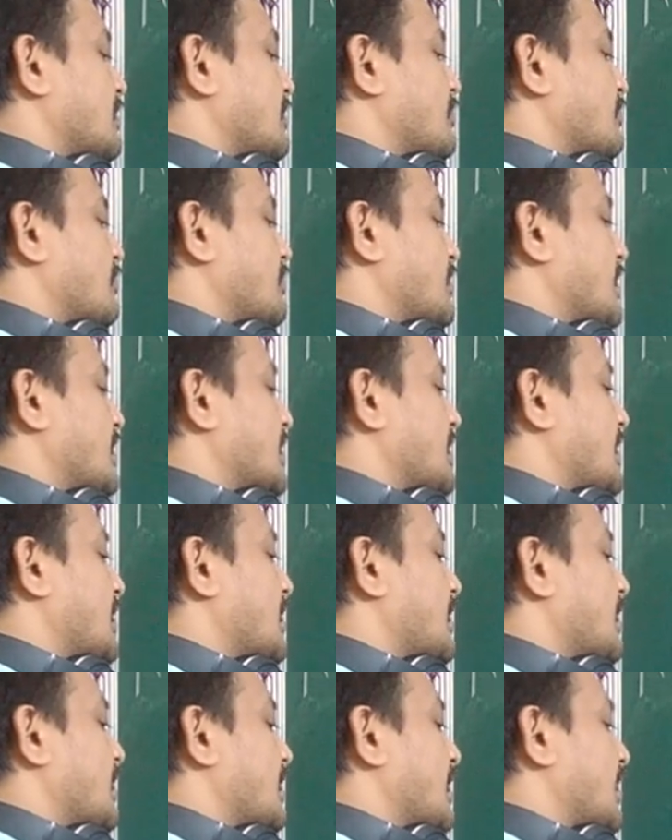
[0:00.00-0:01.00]
Br
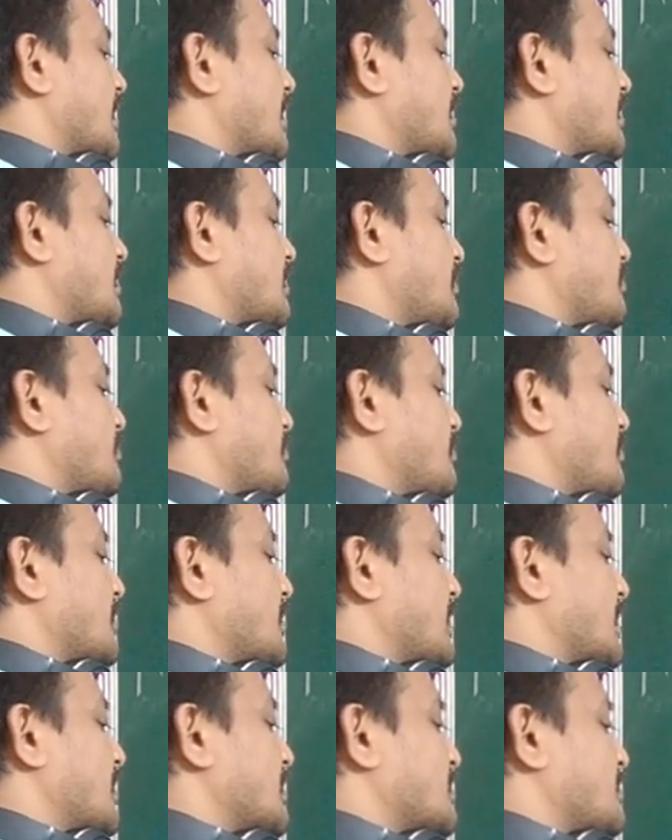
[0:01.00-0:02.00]
and
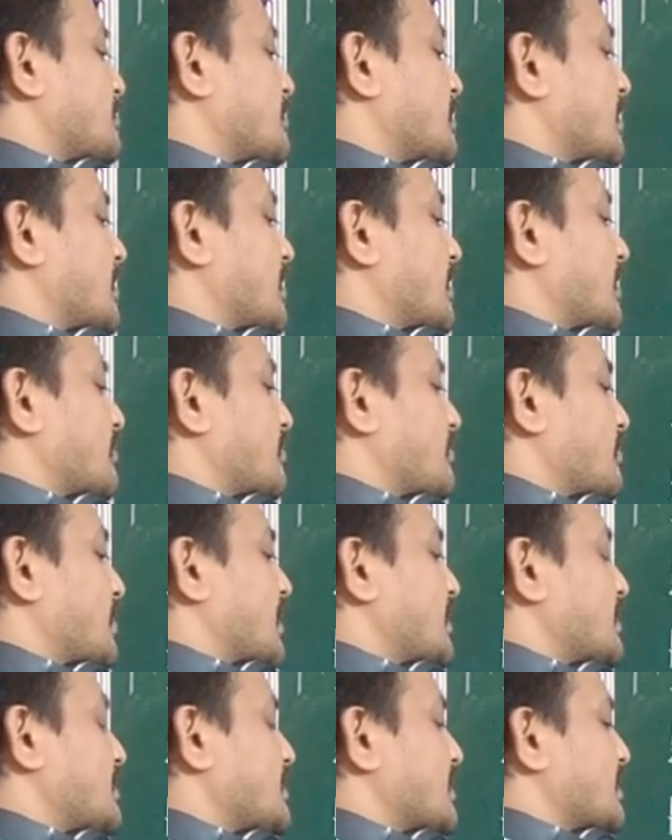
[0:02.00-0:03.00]
HBr
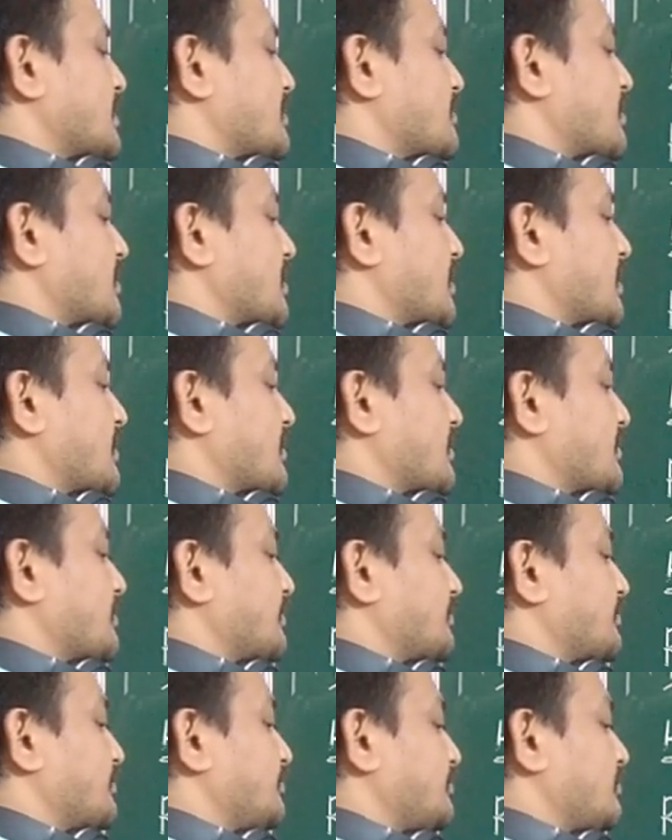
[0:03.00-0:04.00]
plus HBr.
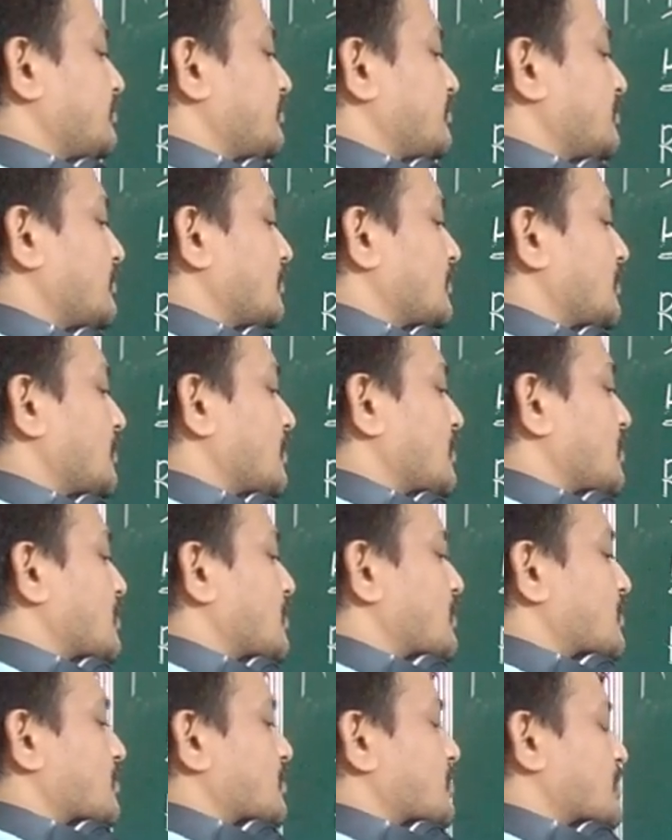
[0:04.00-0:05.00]

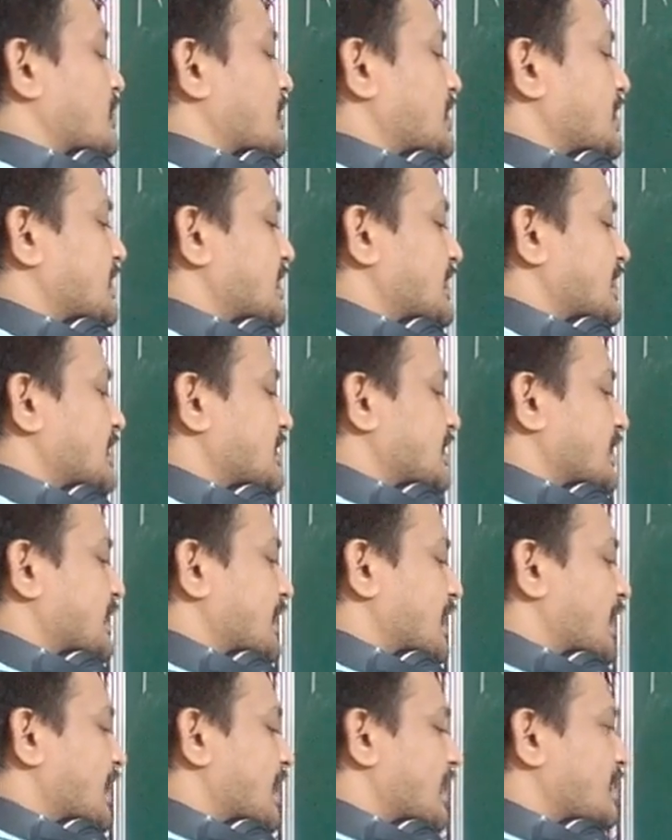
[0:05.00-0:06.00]
So this is
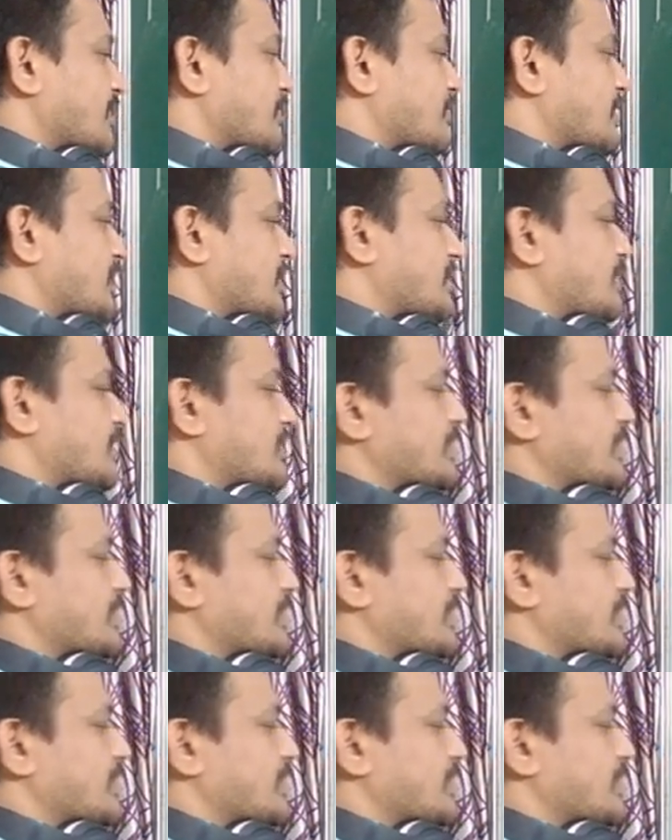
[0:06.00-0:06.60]
react with